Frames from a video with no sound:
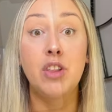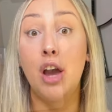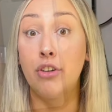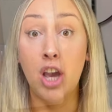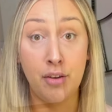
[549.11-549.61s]
a
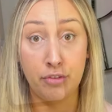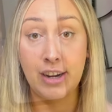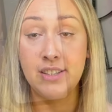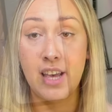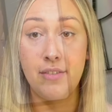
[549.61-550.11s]
recovery
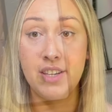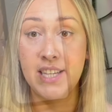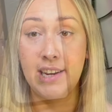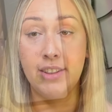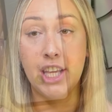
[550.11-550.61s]
service
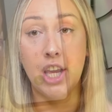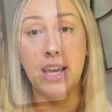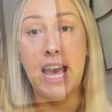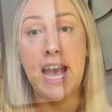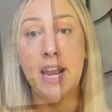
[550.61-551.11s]
here in the
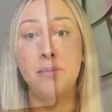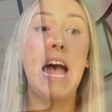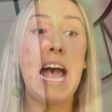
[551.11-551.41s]
UK.